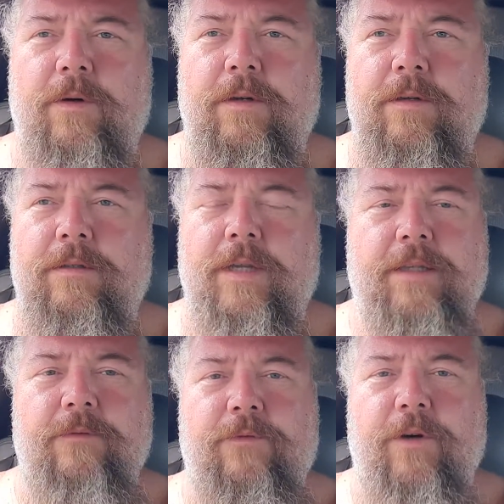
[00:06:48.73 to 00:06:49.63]
to take
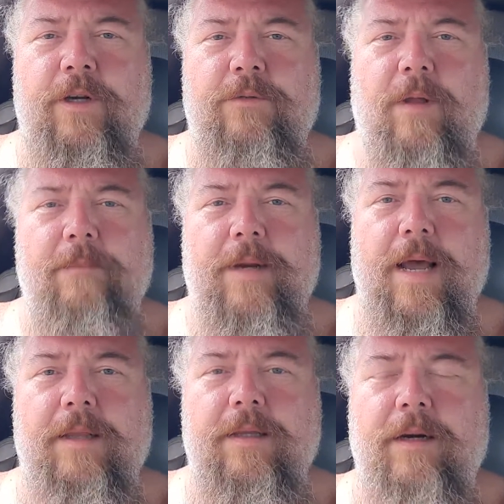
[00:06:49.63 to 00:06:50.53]
some footage while I'm
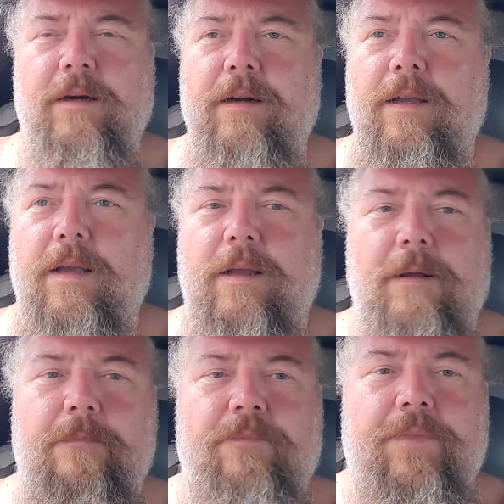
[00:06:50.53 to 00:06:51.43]
down there,
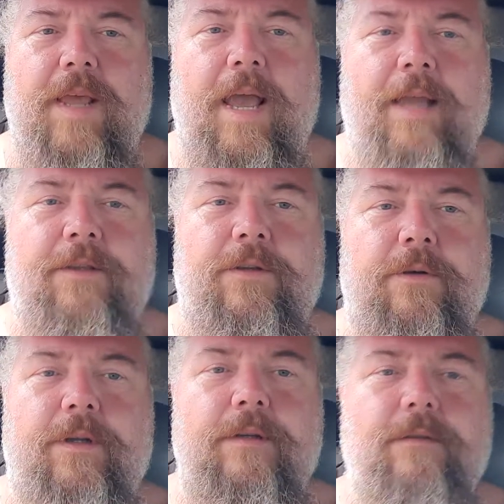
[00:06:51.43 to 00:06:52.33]
add to it.